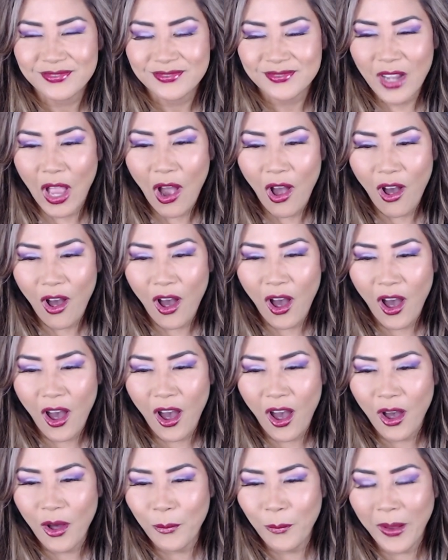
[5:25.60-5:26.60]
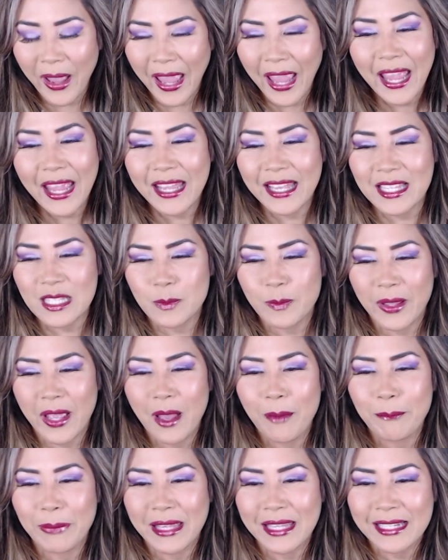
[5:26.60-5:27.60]
Aw, wait, is
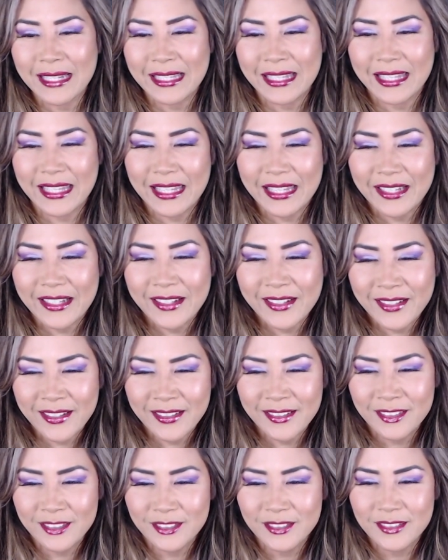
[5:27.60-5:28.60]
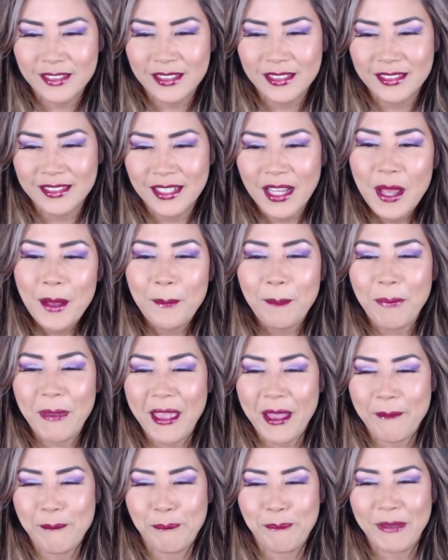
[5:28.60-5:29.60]
Bambina here?
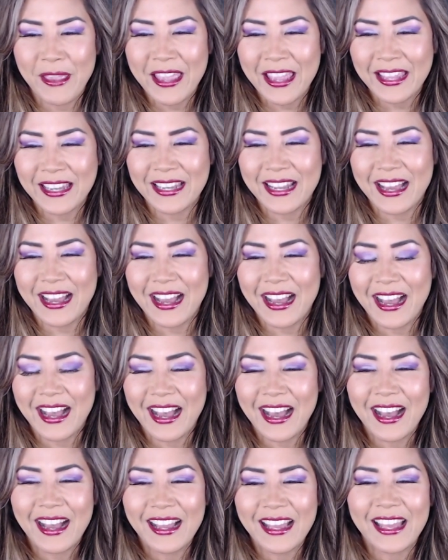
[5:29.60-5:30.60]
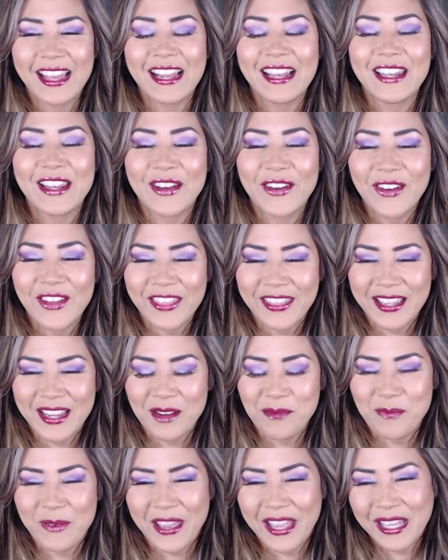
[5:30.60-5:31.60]
Bambina, hello there,
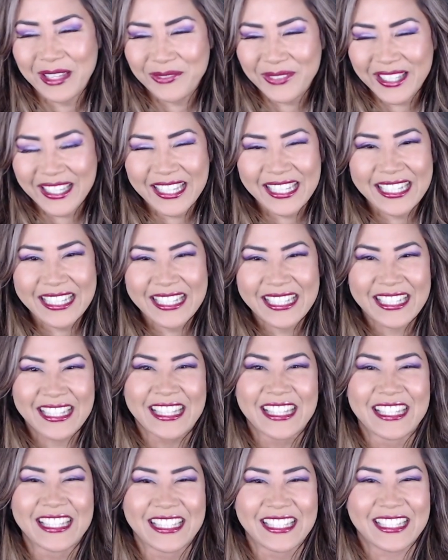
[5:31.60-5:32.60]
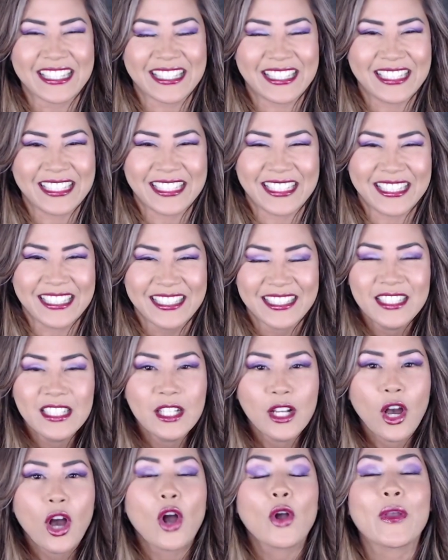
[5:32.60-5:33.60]
baby.
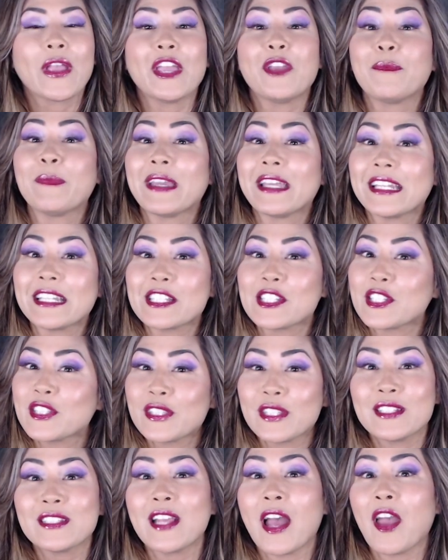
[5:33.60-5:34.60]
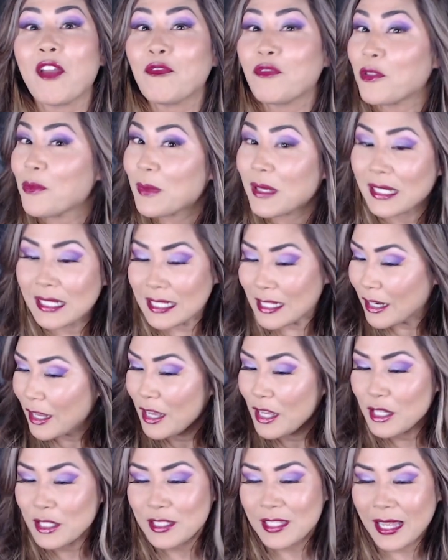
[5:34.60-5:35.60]
Okay, you made it just in time for me to
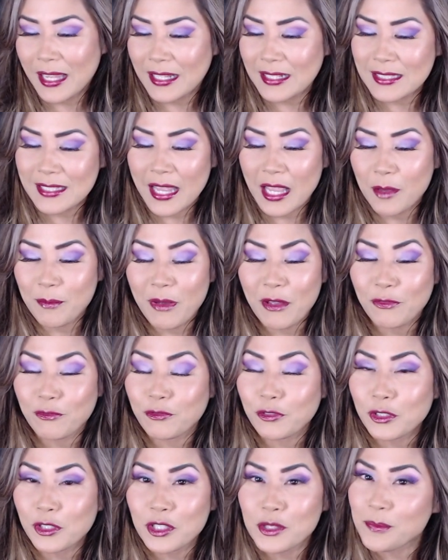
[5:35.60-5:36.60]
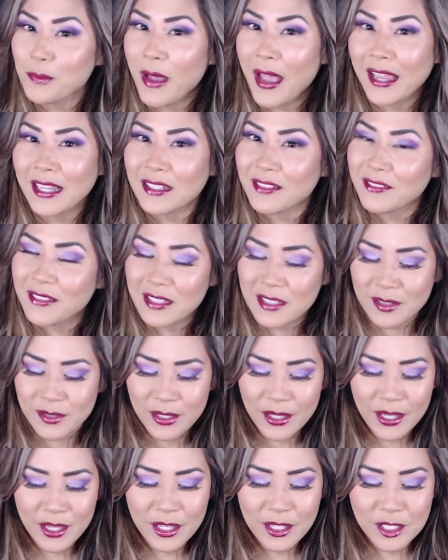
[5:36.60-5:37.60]
take my first bite of this
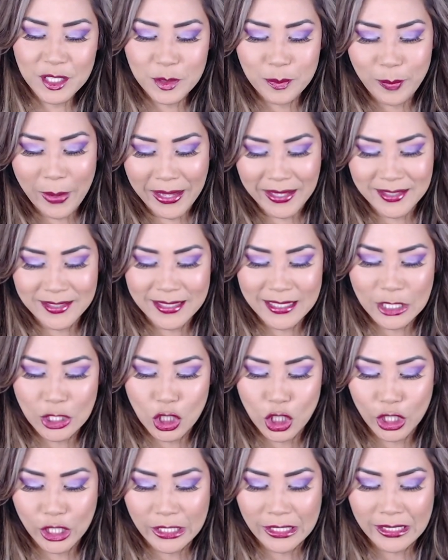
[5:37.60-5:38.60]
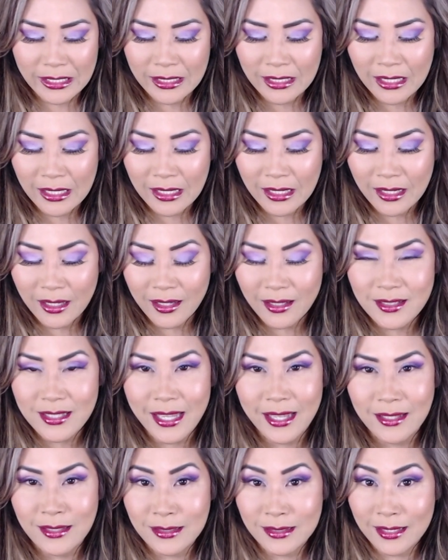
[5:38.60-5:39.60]
spicy chicken
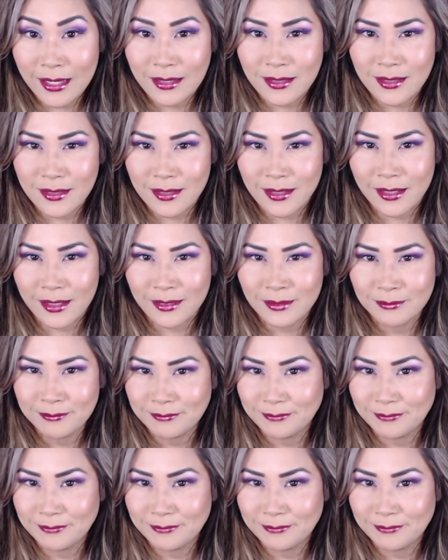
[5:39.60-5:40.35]
taste testing.